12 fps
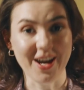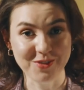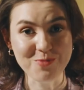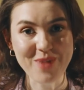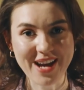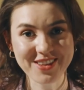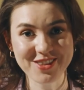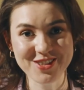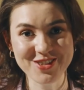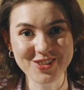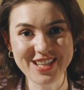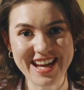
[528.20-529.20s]
Have you packed the
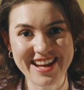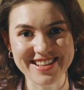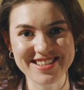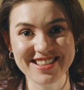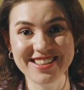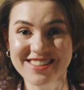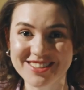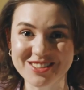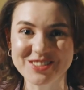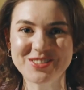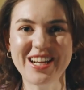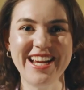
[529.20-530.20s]
suitcase?
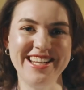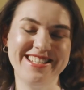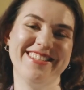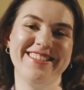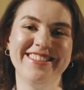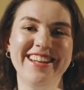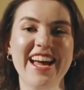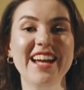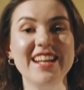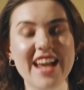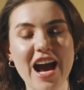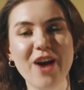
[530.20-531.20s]
Great!
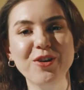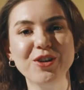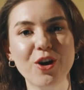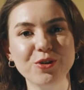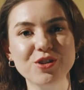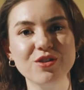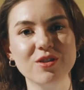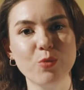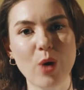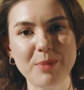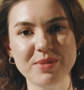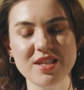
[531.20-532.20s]
Now go to the
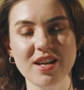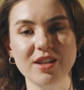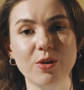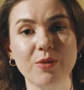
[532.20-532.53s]
website